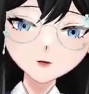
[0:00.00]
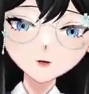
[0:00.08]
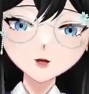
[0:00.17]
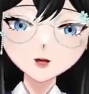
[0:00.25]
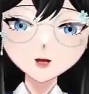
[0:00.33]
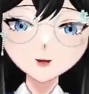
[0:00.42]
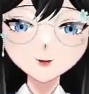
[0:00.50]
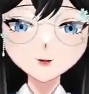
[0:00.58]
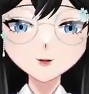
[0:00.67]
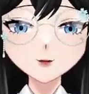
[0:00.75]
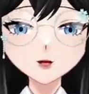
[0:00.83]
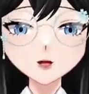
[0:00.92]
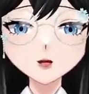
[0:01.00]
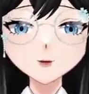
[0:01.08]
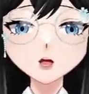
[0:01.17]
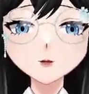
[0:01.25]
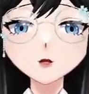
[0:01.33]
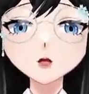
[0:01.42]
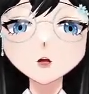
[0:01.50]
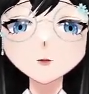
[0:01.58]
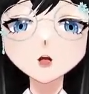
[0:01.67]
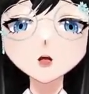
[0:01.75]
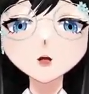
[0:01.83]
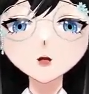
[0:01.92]
Okay, so DNA wraps around
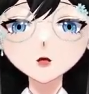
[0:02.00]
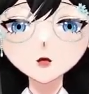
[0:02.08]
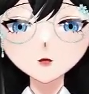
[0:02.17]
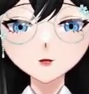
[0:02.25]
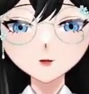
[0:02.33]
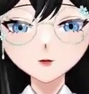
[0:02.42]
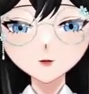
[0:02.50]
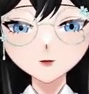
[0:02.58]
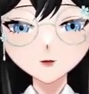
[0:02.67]
histones,